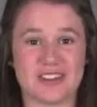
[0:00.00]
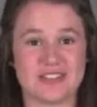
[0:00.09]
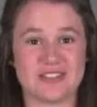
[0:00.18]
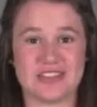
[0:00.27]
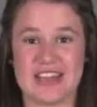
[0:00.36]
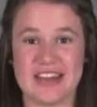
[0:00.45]

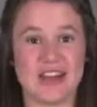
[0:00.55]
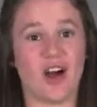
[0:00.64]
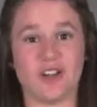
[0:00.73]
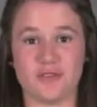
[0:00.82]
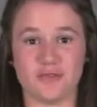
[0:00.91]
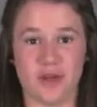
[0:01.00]
understand in
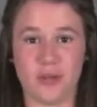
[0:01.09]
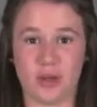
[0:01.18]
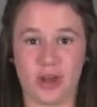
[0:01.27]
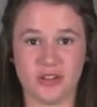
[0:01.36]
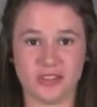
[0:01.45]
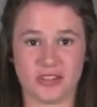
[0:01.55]
all of
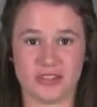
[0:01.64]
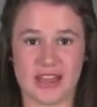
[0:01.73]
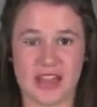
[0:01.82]
football, okay?